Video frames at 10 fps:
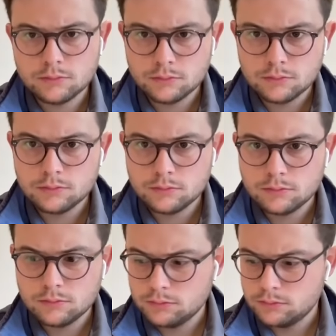
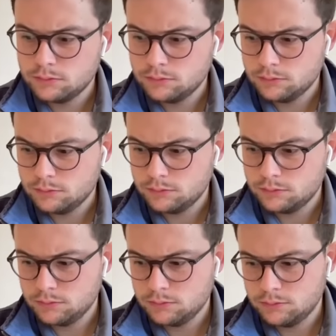
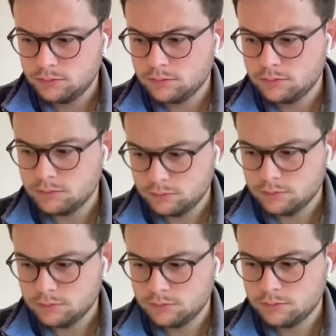
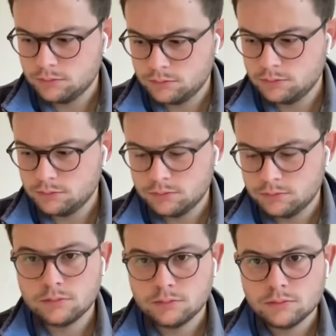
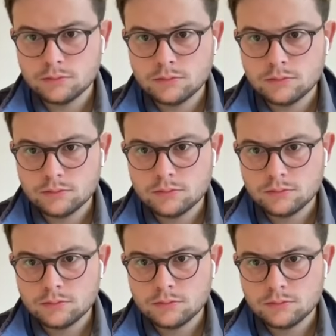
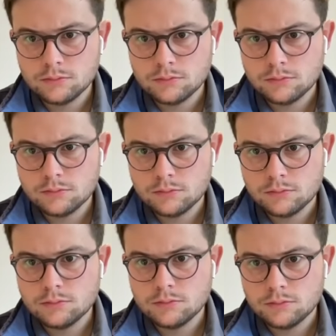
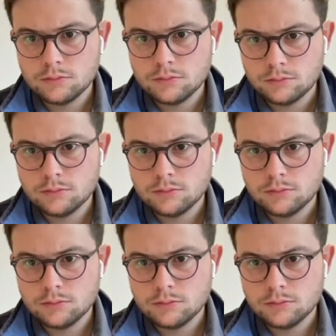This person isn't speaking.